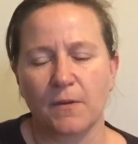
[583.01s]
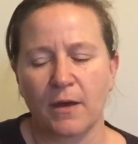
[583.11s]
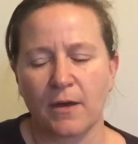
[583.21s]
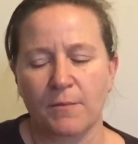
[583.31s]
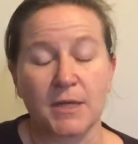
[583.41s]

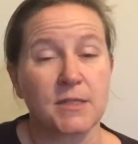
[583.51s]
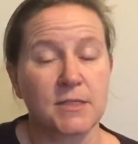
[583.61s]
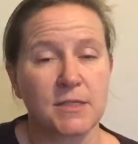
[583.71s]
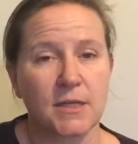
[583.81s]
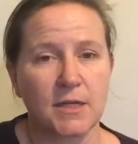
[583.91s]
as I
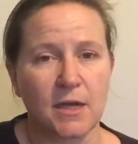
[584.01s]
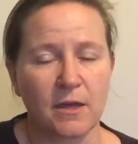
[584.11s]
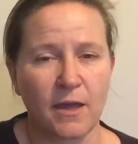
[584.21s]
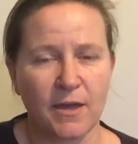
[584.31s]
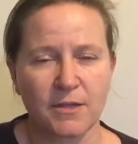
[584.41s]
said,
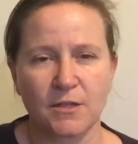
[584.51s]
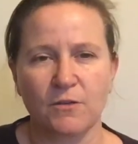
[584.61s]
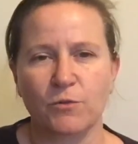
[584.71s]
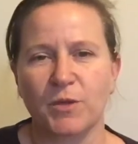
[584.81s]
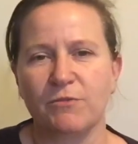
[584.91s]
I handed
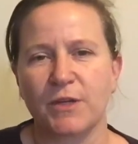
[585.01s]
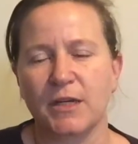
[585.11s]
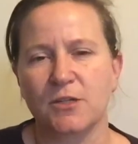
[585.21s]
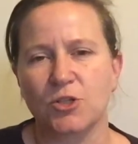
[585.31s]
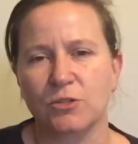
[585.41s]
over my
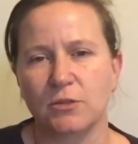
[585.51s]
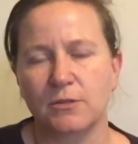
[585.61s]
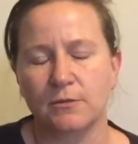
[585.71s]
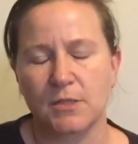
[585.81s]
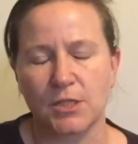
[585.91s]

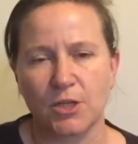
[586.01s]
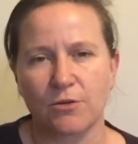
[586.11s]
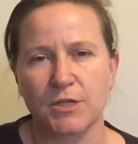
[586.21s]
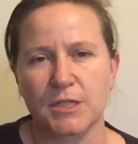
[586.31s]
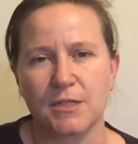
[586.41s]
financial
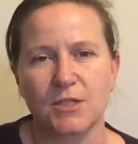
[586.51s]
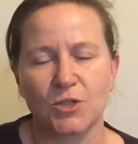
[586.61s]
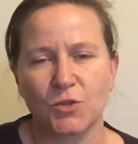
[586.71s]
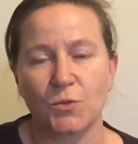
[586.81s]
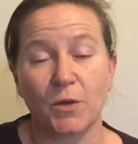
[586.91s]
security
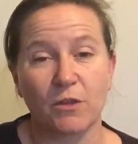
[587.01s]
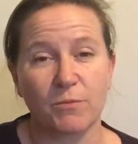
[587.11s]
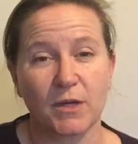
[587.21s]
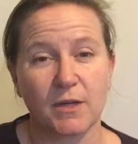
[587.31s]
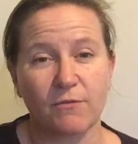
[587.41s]
to both
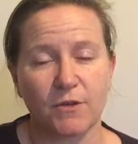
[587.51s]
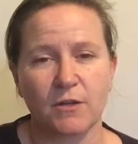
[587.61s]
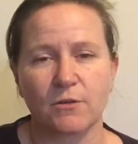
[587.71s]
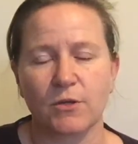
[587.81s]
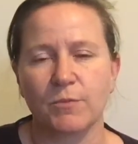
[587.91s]
my
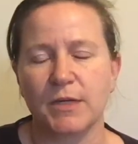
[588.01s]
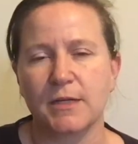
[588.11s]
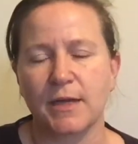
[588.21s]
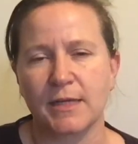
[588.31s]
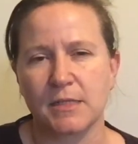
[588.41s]
father and
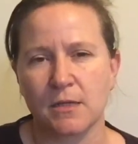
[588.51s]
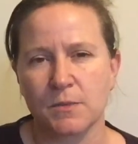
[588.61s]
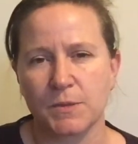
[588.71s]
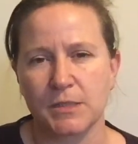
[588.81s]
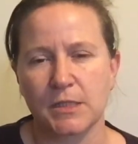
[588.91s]
my
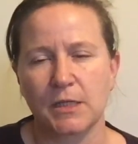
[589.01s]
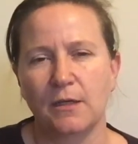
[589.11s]
ex-husband.